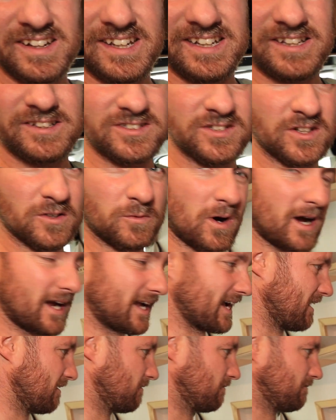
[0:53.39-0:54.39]
I need to sort of
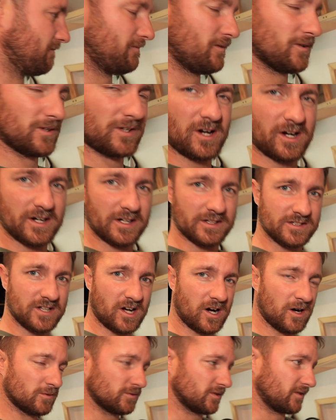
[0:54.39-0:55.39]
work out what kind of
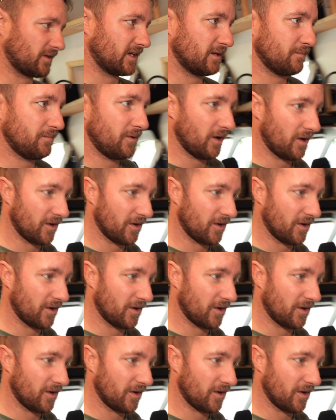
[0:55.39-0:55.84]
tiles I'm going to put